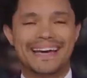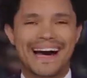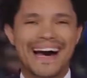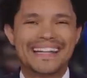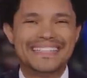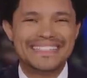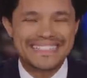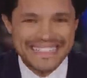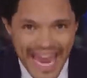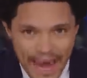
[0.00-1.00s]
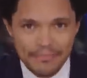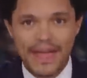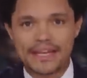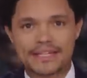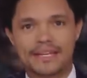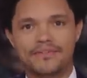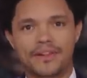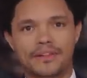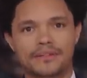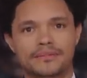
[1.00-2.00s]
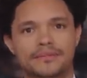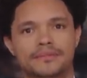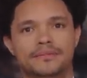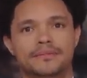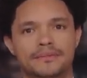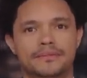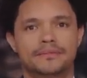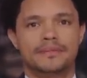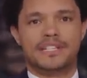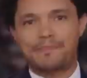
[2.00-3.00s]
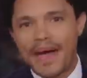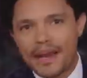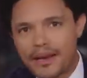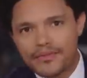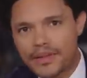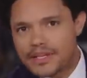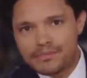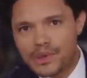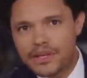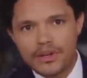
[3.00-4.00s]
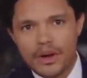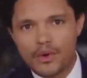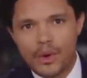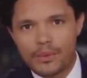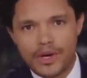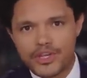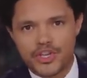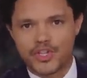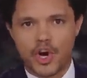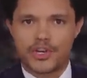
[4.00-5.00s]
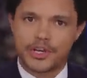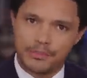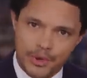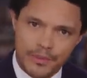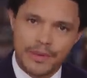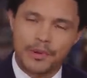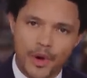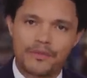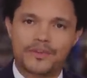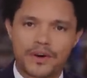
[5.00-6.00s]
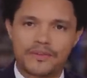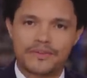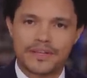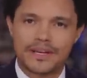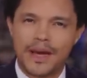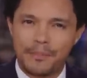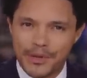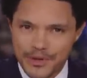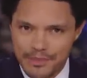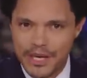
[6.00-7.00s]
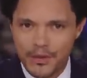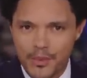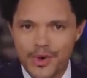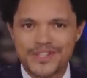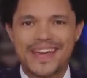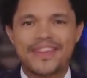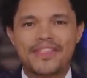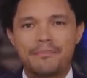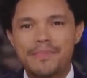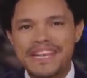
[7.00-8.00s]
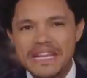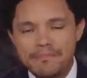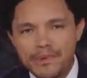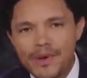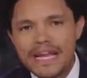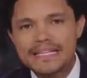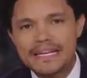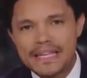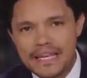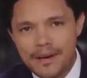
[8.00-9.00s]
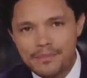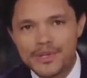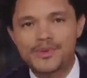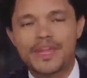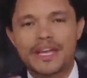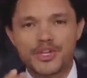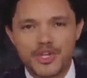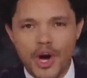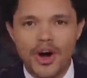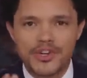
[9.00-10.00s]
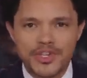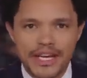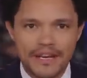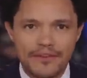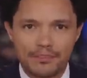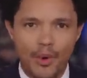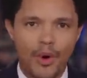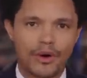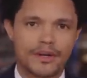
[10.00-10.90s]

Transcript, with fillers: God damn, that is evil. It's bad enough that these billion dollar corporations are charging poor people overdraft fees, but to make it worse, they're manipulating the numbers so they can charge even more.